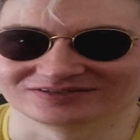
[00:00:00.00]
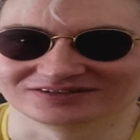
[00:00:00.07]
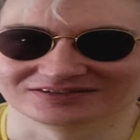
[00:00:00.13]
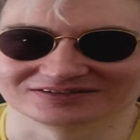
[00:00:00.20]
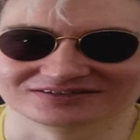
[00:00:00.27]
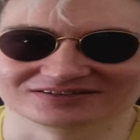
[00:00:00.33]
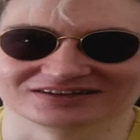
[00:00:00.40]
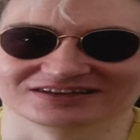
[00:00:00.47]

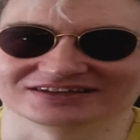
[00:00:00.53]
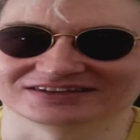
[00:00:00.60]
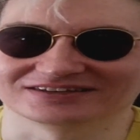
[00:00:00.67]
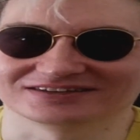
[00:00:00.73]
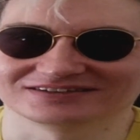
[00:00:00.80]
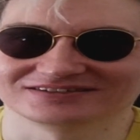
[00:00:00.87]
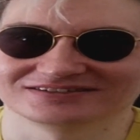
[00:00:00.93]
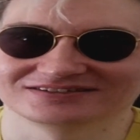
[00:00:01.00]
on a,
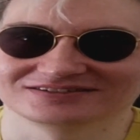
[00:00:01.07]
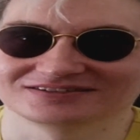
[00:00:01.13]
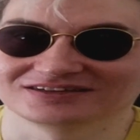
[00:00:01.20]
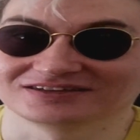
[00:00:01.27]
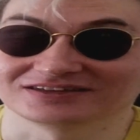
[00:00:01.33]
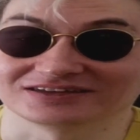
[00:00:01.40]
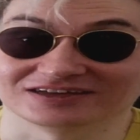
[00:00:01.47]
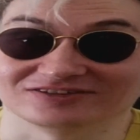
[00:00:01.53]
like,
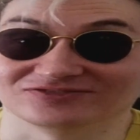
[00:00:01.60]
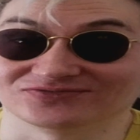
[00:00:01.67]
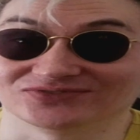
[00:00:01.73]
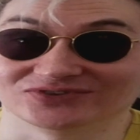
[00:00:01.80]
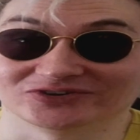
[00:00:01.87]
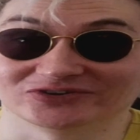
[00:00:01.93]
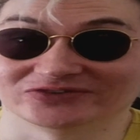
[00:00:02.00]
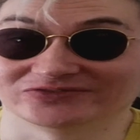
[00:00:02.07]
came
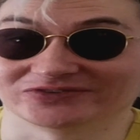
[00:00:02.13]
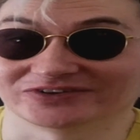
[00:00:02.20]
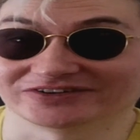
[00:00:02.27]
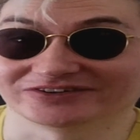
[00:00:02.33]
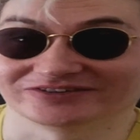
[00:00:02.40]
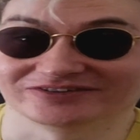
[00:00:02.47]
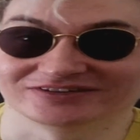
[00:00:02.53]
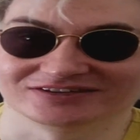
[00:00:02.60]

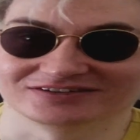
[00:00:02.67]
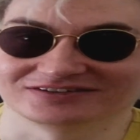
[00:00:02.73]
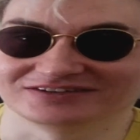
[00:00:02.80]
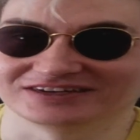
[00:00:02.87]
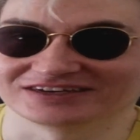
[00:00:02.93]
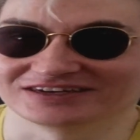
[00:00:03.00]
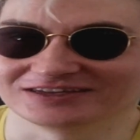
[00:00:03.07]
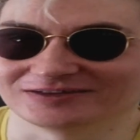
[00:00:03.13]
forward on a
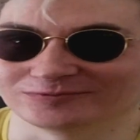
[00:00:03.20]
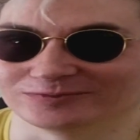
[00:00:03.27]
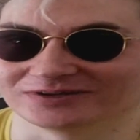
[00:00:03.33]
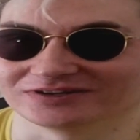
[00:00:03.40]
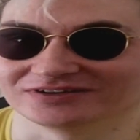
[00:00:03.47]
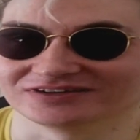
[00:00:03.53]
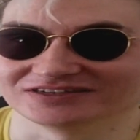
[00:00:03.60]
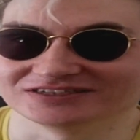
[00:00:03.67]
day
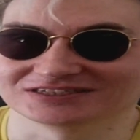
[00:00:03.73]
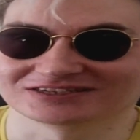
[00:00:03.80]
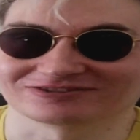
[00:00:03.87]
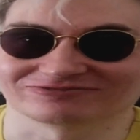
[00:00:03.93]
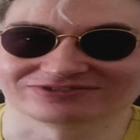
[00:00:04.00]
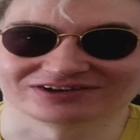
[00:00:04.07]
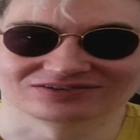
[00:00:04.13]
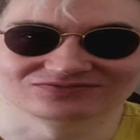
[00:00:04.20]
when his
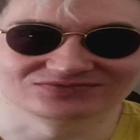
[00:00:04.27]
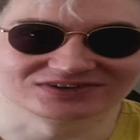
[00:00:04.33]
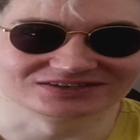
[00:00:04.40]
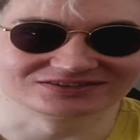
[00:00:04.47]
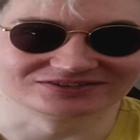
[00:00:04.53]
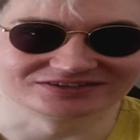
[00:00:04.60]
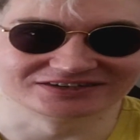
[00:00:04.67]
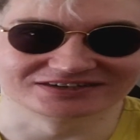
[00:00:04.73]

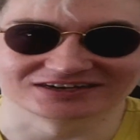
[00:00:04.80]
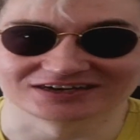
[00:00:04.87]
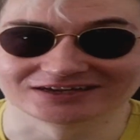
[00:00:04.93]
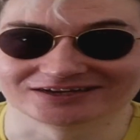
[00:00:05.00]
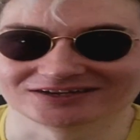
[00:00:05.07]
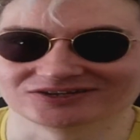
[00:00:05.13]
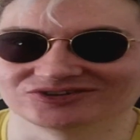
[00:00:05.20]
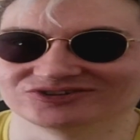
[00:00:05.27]
grandfather
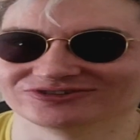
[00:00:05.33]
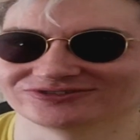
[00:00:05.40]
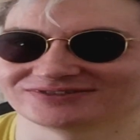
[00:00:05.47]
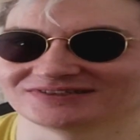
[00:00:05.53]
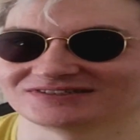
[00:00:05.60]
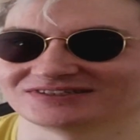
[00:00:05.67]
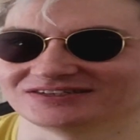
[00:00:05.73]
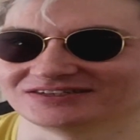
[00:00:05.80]
died and
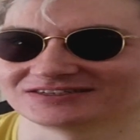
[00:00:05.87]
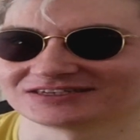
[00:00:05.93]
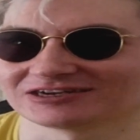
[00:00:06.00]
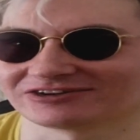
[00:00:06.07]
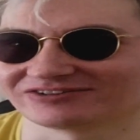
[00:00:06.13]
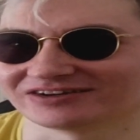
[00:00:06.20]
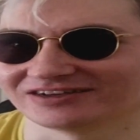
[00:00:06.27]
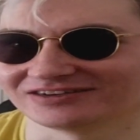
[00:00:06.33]
uses his
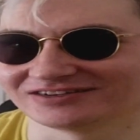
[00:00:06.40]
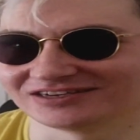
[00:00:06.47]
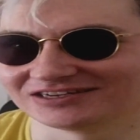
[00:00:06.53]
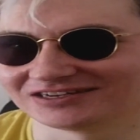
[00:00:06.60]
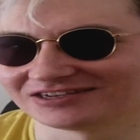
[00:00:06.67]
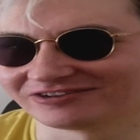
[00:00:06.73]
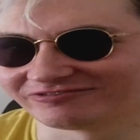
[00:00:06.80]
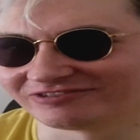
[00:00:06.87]

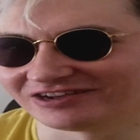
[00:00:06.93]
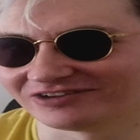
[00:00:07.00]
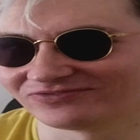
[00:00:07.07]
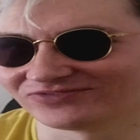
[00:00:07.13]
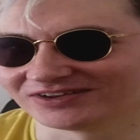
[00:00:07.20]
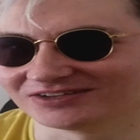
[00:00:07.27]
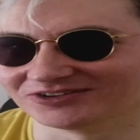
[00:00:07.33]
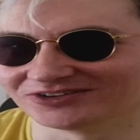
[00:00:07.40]
dead
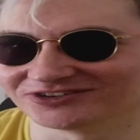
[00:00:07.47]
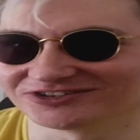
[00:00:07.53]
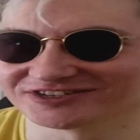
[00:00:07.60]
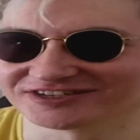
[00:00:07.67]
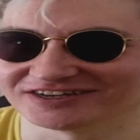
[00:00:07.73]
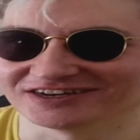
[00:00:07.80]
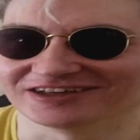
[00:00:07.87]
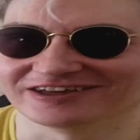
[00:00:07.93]

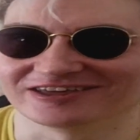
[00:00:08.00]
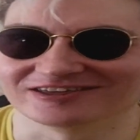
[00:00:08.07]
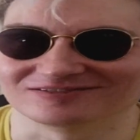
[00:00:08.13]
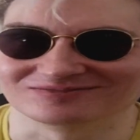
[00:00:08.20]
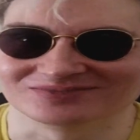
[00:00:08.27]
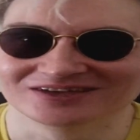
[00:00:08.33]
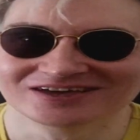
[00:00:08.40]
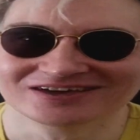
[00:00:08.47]
grandfather's
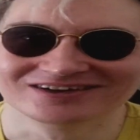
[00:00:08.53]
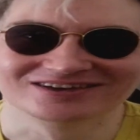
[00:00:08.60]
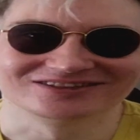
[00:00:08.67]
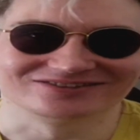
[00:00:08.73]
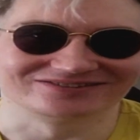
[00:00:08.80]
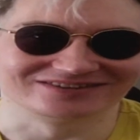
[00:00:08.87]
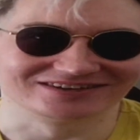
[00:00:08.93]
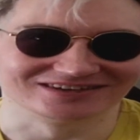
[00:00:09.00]
name
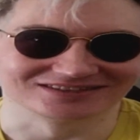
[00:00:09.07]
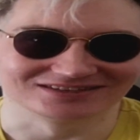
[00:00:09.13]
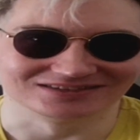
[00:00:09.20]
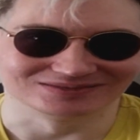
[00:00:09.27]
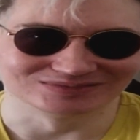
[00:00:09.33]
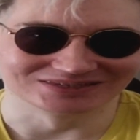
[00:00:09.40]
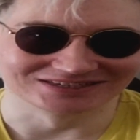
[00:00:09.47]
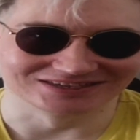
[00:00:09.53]
to get
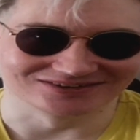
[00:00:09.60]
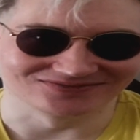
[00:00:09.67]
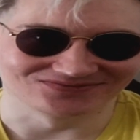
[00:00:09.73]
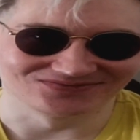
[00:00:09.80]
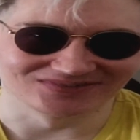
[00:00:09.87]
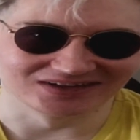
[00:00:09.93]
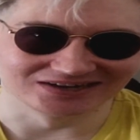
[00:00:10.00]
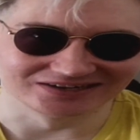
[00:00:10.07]

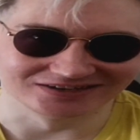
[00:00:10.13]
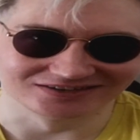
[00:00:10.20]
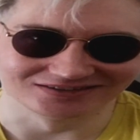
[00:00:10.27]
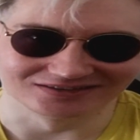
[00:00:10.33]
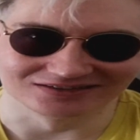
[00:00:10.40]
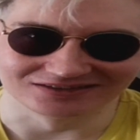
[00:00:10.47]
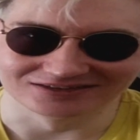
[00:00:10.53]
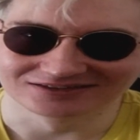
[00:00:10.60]
himself
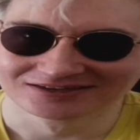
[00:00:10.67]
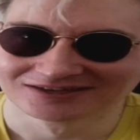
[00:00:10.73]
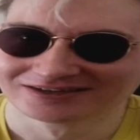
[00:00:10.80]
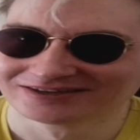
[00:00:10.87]
validity.